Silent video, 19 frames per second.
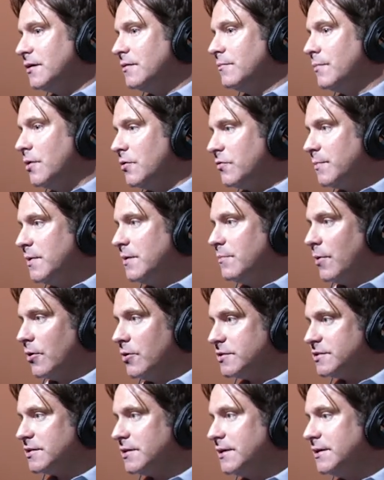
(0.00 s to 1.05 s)
You know, both me
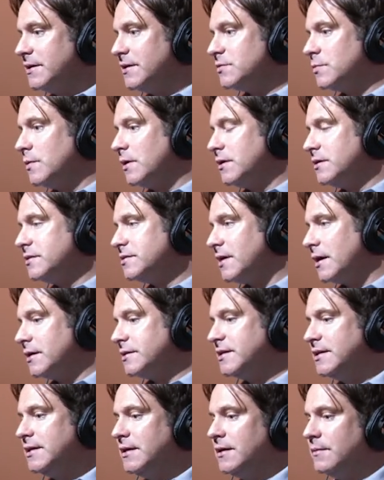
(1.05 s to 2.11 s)
personally as well as
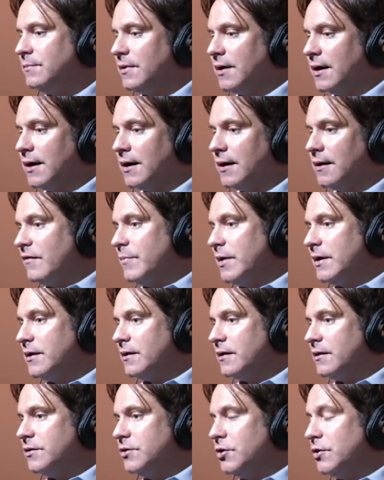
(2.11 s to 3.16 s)
our team. You know, I've
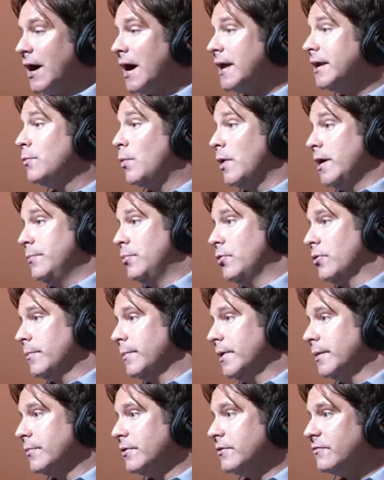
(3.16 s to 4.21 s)
been a United Way
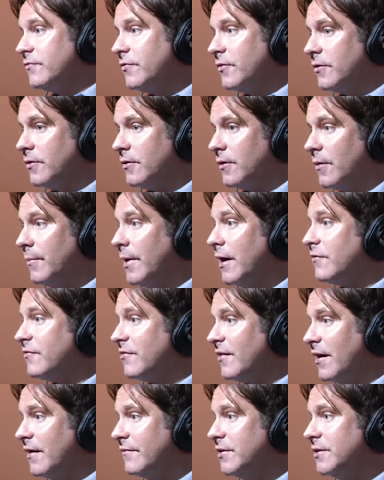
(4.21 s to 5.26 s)
board member for
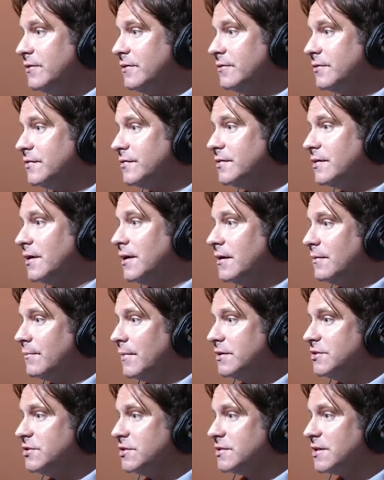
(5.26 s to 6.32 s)
about five years.
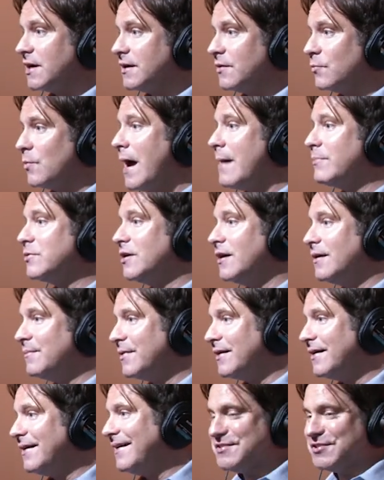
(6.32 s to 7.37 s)
Um, I just kind of wrapped
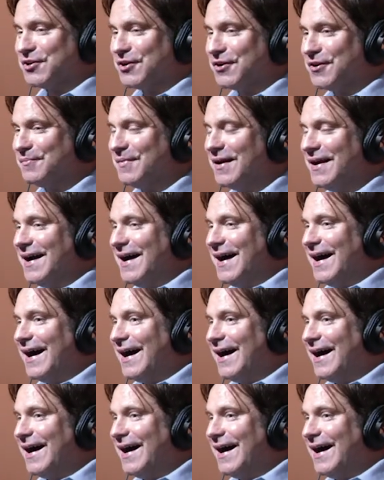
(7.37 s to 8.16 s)
up my term.